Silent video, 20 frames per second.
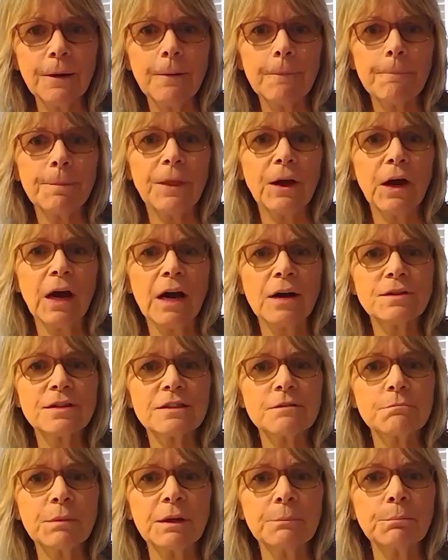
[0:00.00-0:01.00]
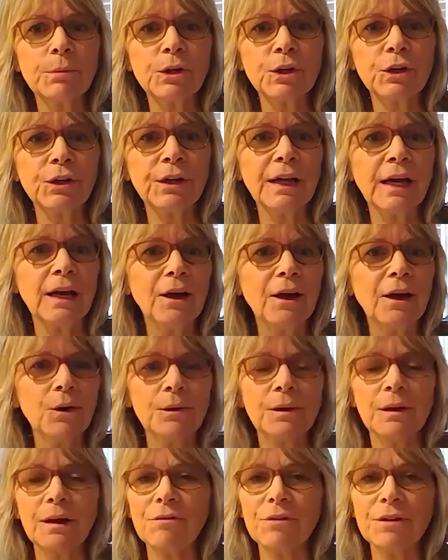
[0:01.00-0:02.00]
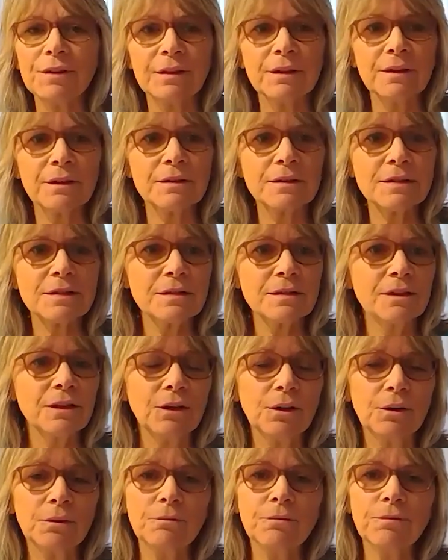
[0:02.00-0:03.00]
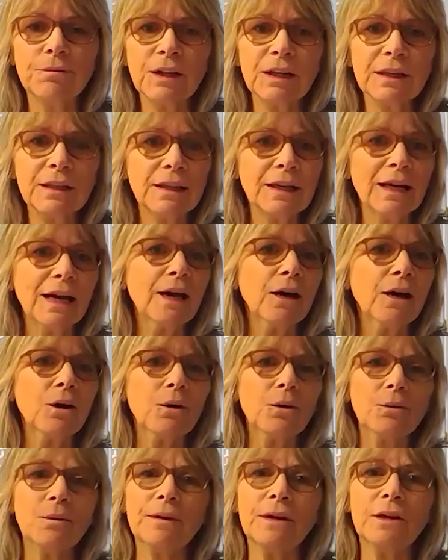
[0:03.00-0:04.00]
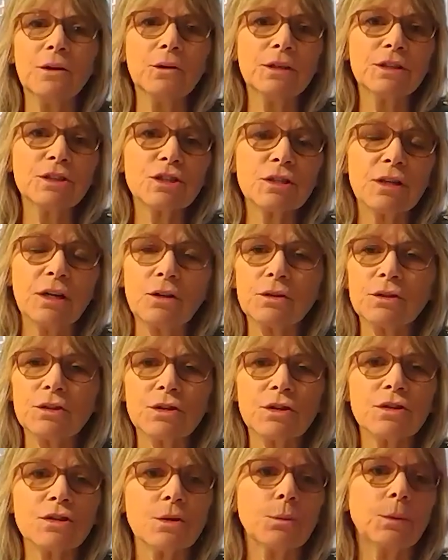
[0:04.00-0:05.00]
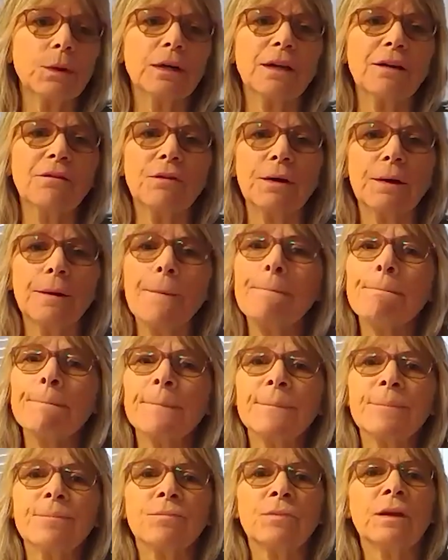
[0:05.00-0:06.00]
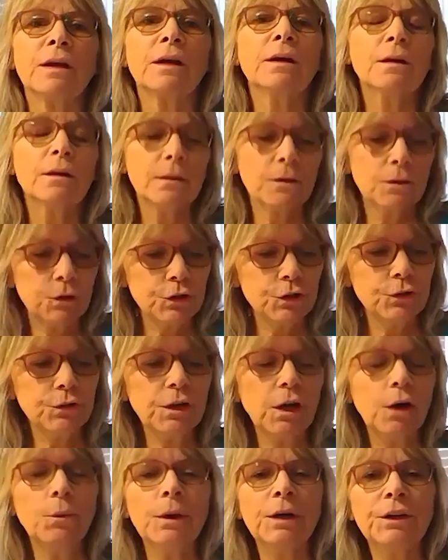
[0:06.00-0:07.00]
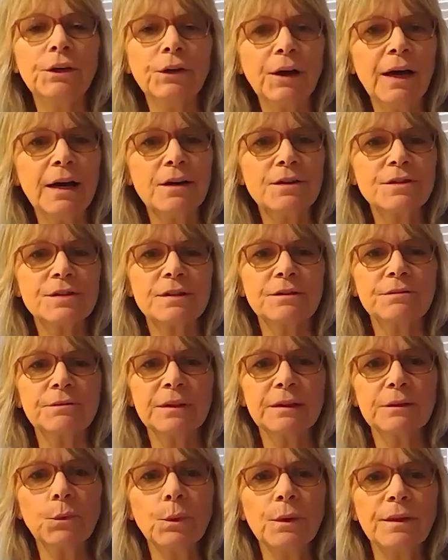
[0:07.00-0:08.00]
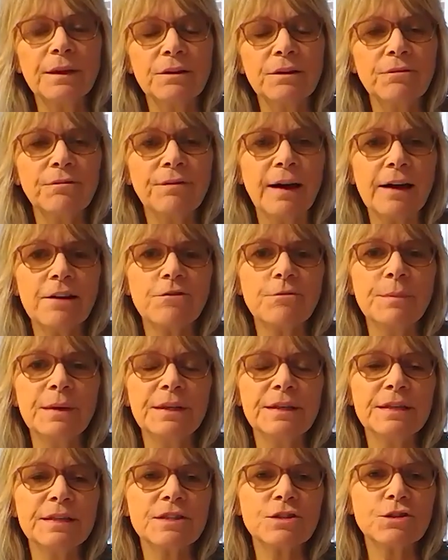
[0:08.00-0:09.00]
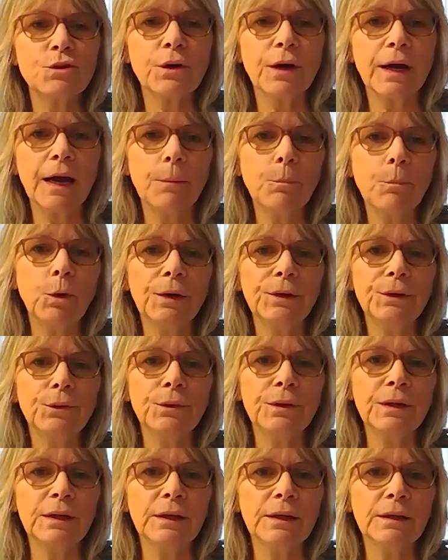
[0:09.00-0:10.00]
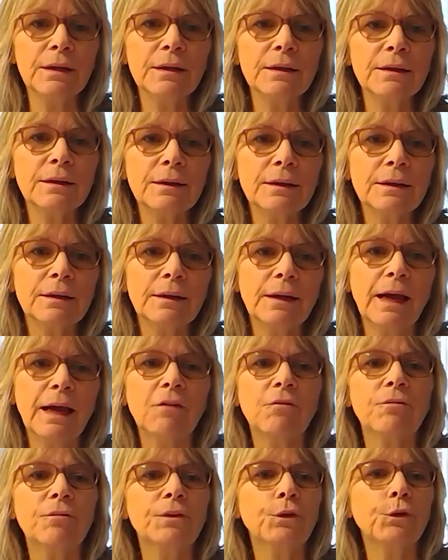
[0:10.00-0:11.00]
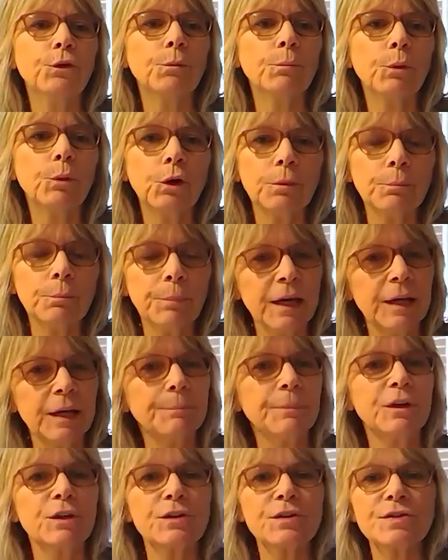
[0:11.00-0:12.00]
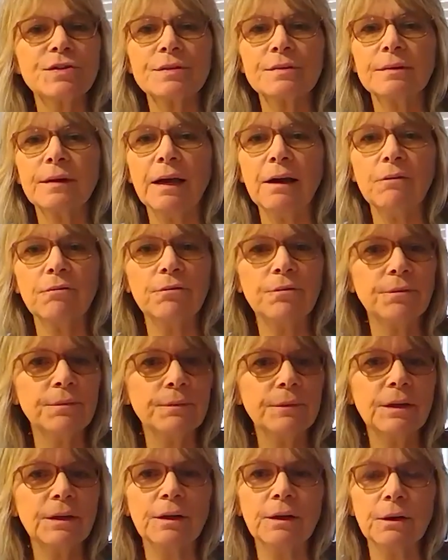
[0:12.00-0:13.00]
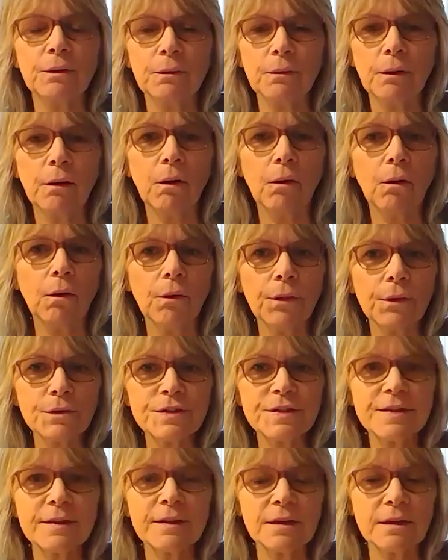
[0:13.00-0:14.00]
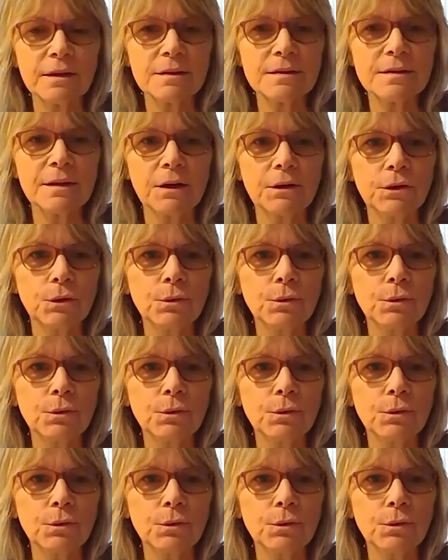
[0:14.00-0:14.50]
Their house has been burned out. Everything is, flooded out. They're in shelters or whatever. Could you go in your house and within 5 minutes grab what you need? Have your important papers, have, all those things that you